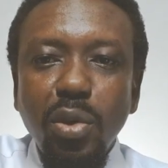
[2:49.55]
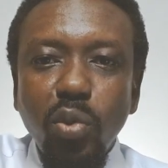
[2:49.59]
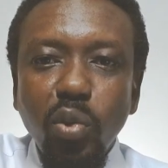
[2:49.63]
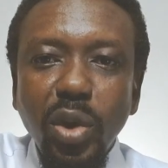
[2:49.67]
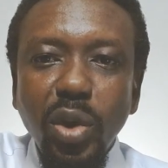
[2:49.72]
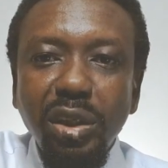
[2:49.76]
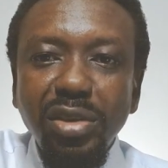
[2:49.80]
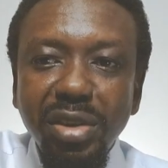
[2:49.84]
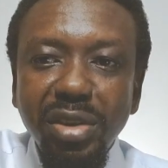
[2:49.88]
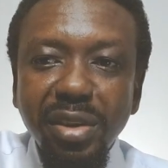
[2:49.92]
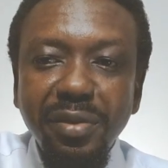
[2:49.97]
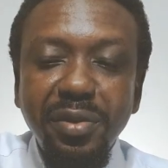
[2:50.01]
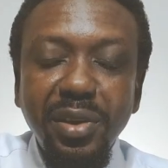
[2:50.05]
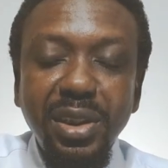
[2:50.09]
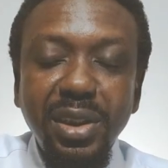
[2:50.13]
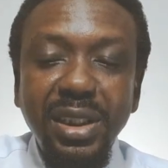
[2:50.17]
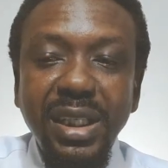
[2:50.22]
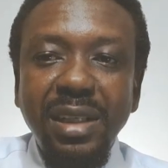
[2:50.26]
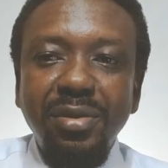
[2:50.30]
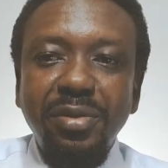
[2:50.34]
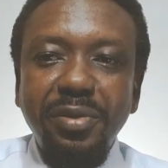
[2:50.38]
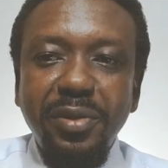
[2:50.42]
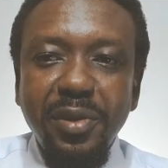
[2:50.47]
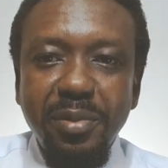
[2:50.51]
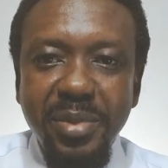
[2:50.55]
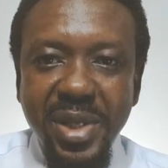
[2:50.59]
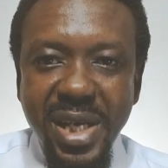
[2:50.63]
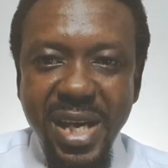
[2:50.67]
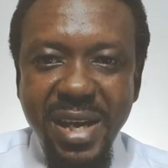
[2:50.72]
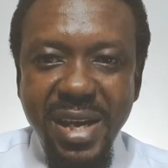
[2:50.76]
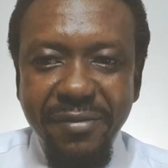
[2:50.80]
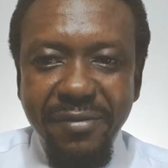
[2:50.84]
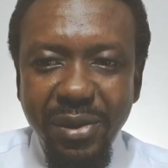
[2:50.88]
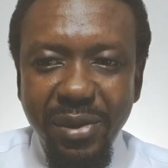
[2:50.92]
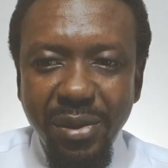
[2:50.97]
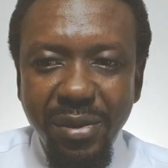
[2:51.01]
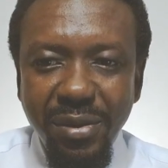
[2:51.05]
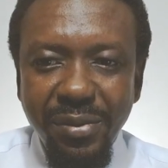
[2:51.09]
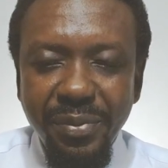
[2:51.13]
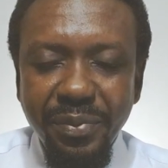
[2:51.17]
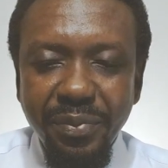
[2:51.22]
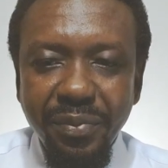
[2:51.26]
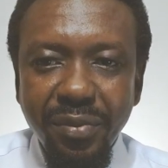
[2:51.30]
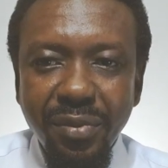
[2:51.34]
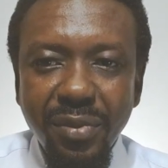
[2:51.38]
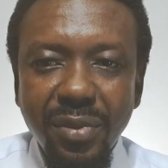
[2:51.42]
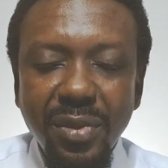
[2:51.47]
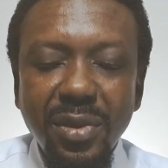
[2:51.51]
were driven down from heaven.
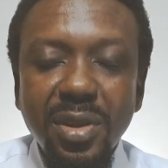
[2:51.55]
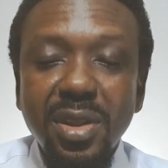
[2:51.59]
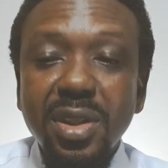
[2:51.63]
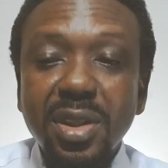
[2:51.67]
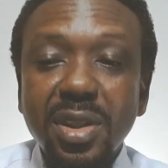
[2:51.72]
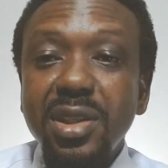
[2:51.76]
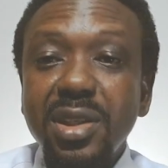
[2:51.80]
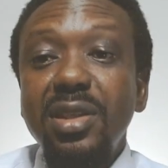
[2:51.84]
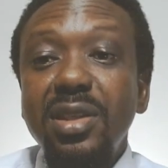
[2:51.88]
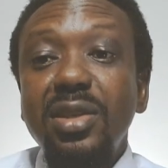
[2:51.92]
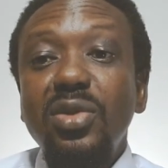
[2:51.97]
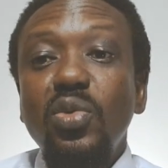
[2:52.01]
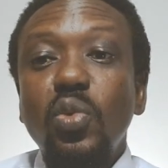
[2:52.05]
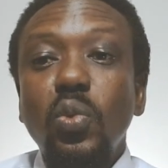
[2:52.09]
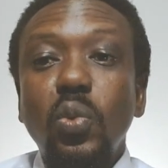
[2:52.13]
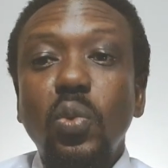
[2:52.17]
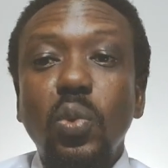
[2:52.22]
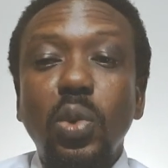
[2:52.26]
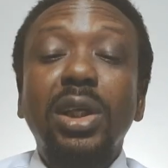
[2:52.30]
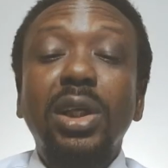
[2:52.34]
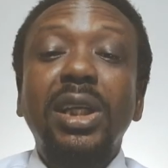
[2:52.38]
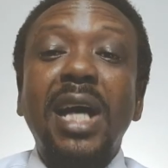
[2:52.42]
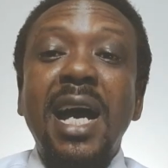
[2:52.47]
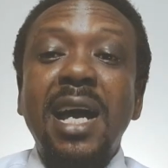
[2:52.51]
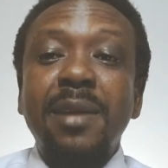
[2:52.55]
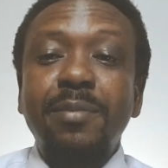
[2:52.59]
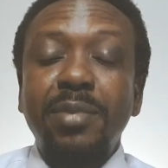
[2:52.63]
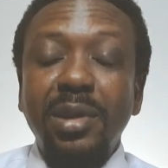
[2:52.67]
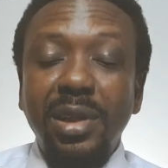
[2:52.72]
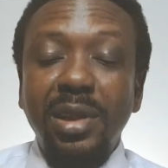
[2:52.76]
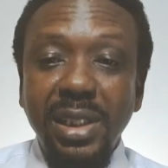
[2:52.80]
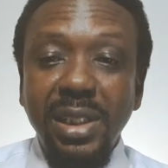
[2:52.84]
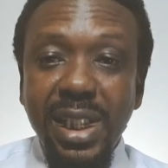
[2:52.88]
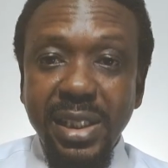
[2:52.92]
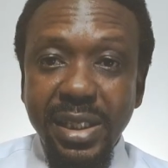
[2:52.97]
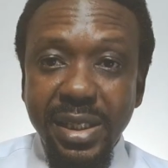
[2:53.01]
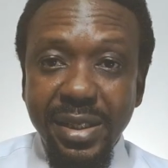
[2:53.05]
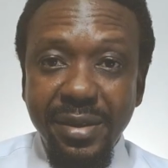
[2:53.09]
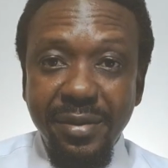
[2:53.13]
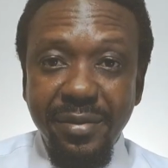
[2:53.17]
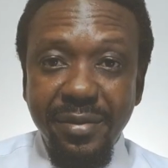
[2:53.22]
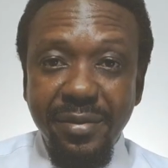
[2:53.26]
This is what I believe.